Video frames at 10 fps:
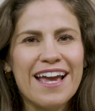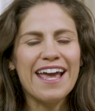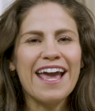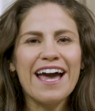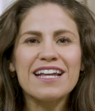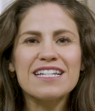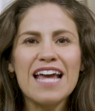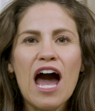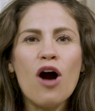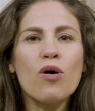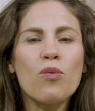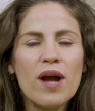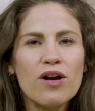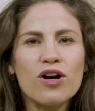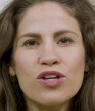And how
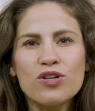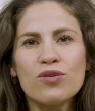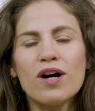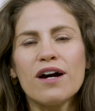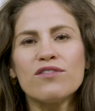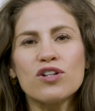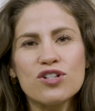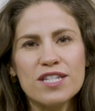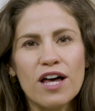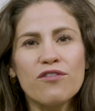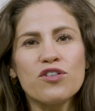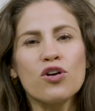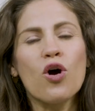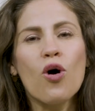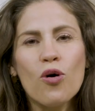aware are you of yourself,
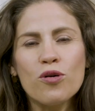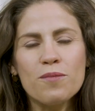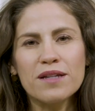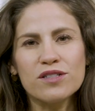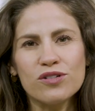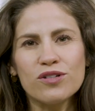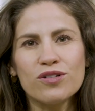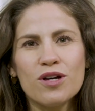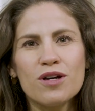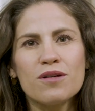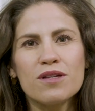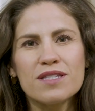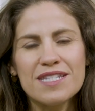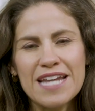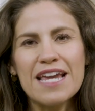your own mental
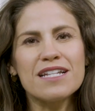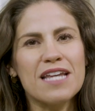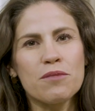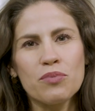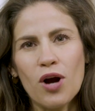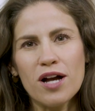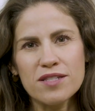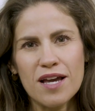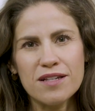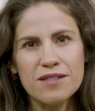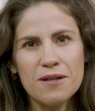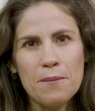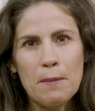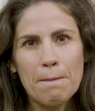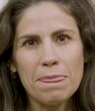state and process?
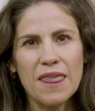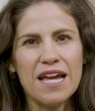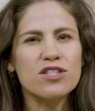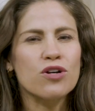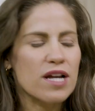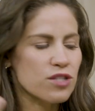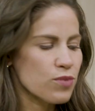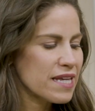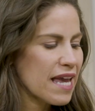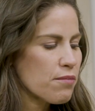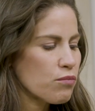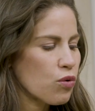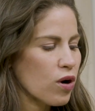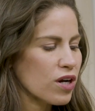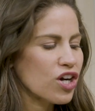Okay, so as we get
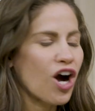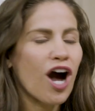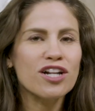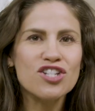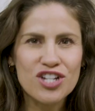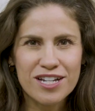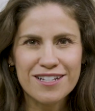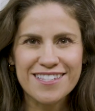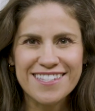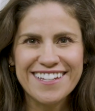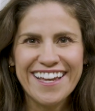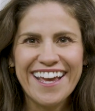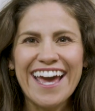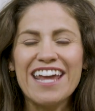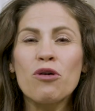more conscious
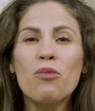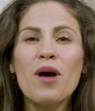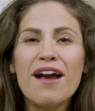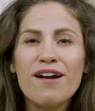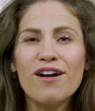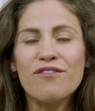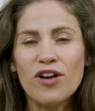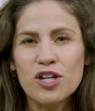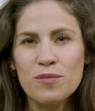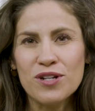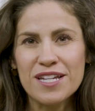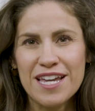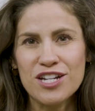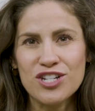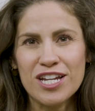and aware of our
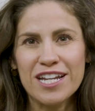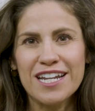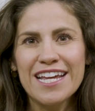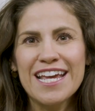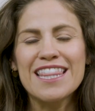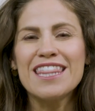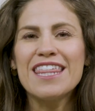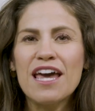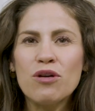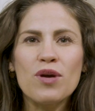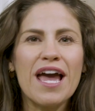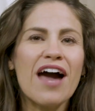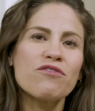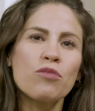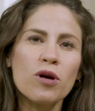communication, then we
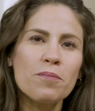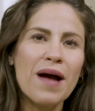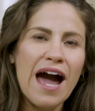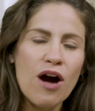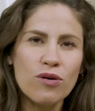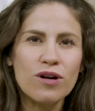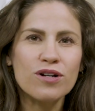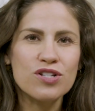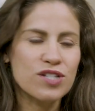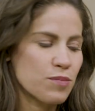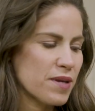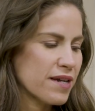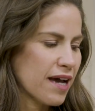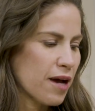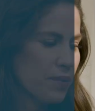have more power to
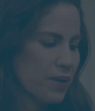speak up.